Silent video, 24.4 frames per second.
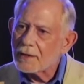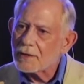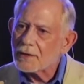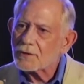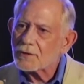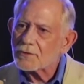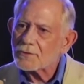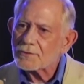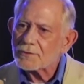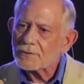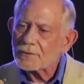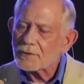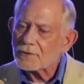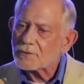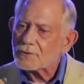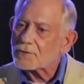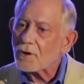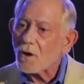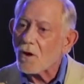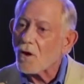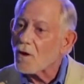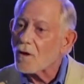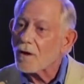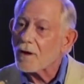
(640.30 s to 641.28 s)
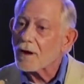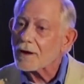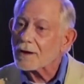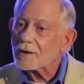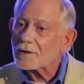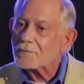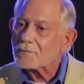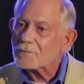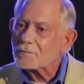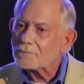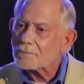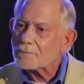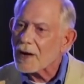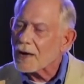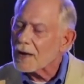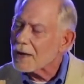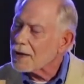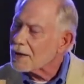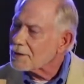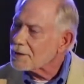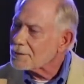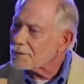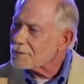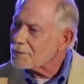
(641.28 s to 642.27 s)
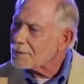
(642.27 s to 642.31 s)
his historic,
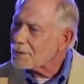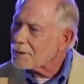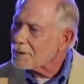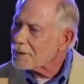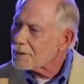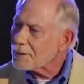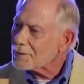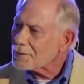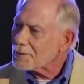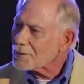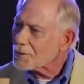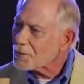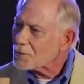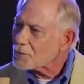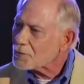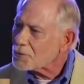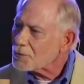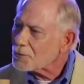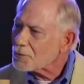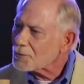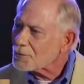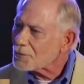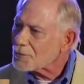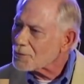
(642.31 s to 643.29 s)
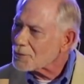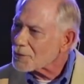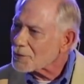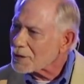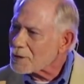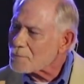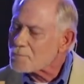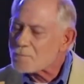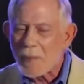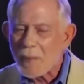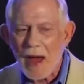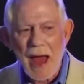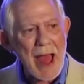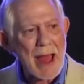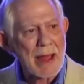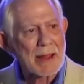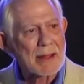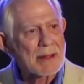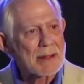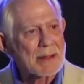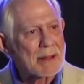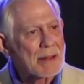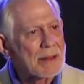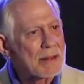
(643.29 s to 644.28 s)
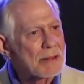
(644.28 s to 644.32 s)
and you know, looking back,
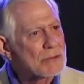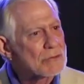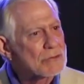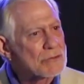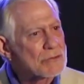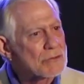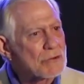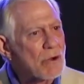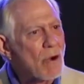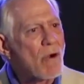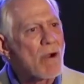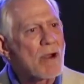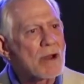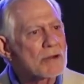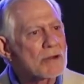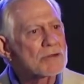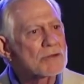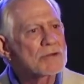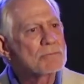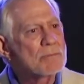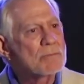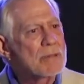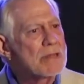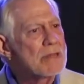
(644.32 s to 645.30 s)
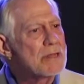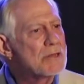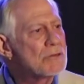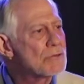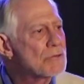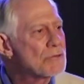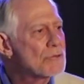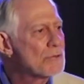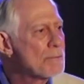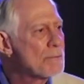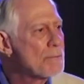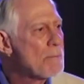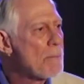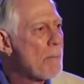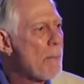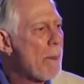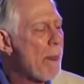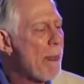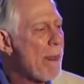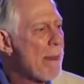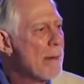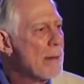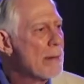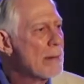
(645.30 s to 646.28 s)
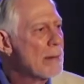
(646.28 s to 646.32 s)
an historic speech
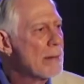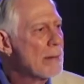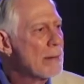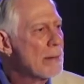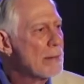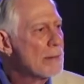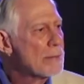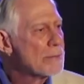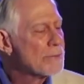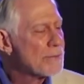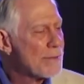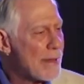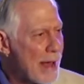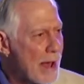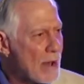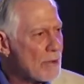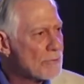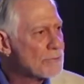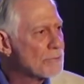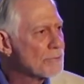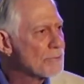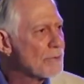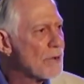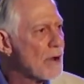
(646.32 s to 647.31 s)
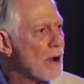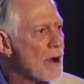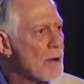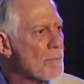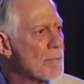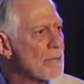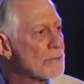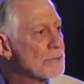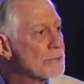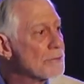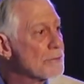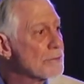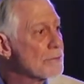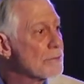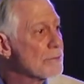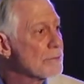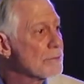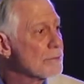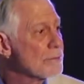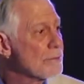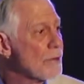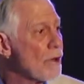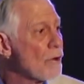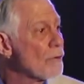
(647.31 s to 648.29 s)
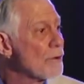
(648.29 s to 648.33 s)
to the House of Commons,
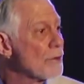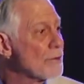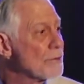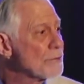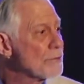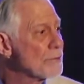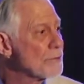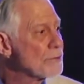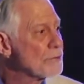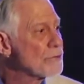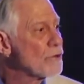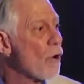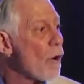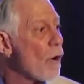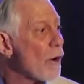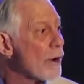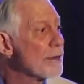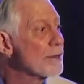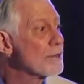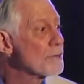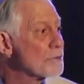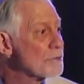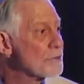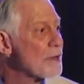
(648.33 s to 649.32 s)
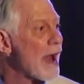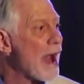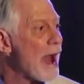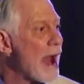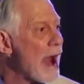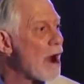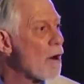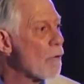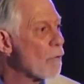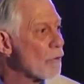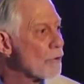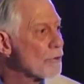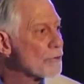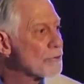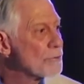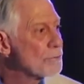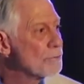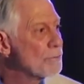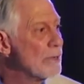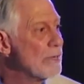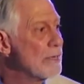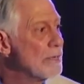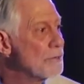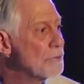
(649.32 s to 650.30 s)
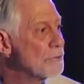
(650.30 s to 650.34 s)
known as his darkest hour
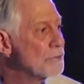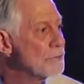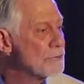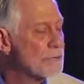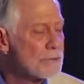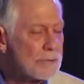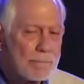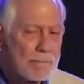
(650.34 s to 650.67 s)
speech.